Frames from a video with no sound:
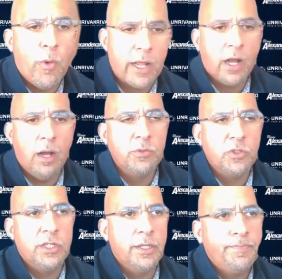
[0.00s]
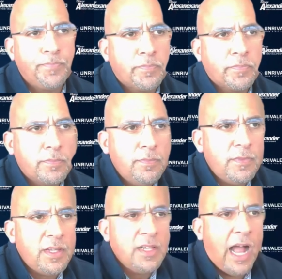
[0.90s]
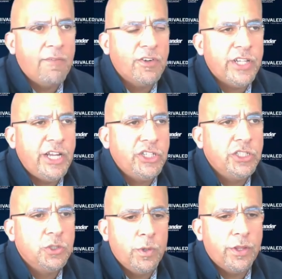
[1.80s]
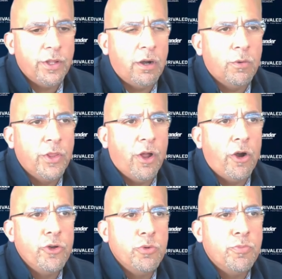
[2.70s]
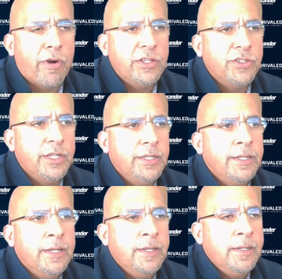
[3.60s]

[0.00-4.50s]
When it comes to conversations with our new president.